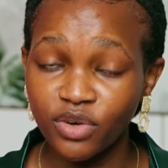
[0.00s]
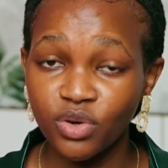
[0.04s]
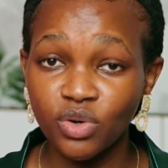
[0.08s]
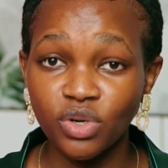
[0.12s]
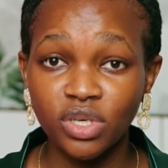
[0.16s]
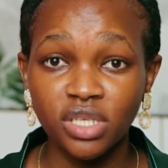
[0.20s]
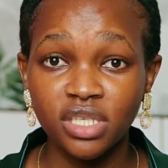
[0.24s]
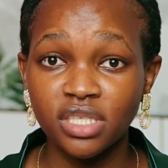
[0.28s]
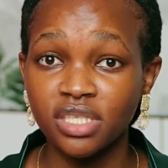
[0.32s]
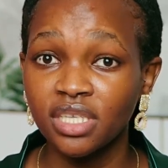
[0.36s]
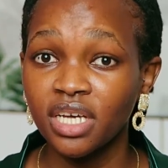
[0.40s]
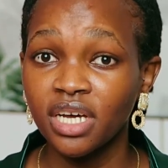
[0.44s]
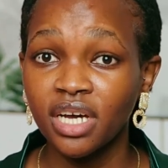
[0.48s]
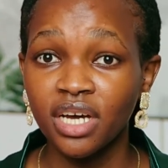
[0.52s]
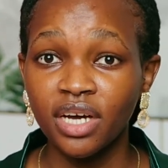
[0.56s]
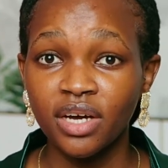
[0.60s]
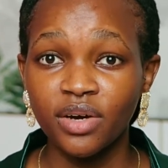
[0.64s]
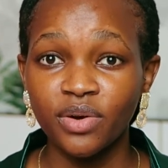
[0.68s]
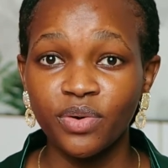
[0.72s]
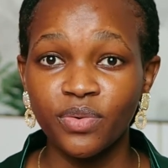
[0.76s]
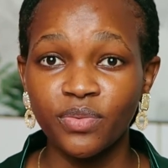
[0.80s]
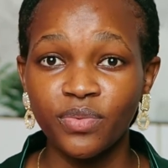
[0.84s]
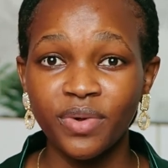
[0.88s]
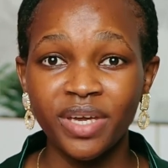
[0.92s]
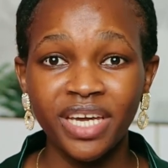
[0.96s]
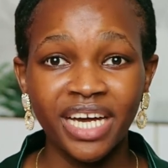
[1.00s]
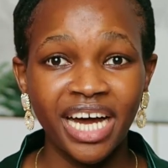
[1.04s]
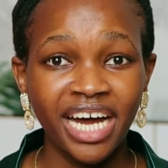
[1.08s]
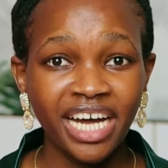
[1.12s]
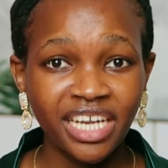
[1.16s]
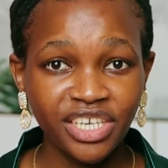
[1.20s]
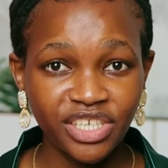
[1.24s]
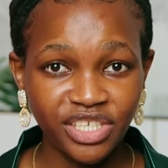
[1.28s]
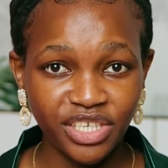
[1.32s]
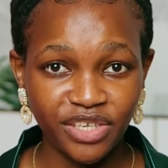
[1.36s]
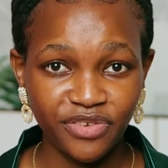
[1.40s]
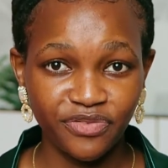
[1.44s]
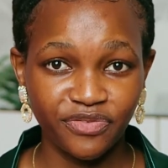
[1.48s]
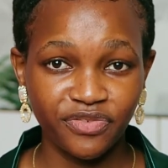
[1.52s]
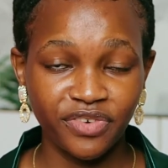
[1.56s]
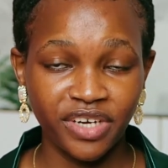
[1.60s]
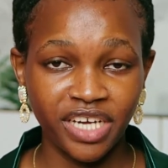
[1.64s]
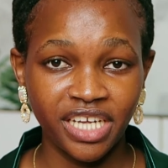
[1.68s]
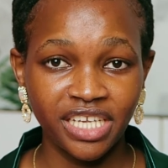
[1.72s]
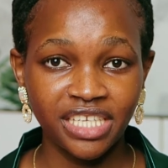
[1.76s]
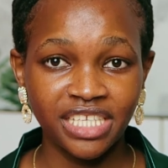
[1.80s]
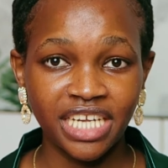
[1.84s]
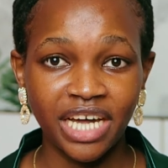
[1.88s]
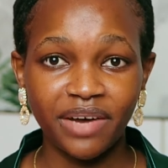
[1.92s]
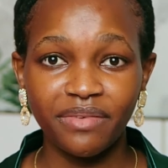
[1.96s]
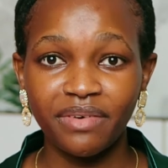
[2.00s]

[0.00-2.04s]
because we are different.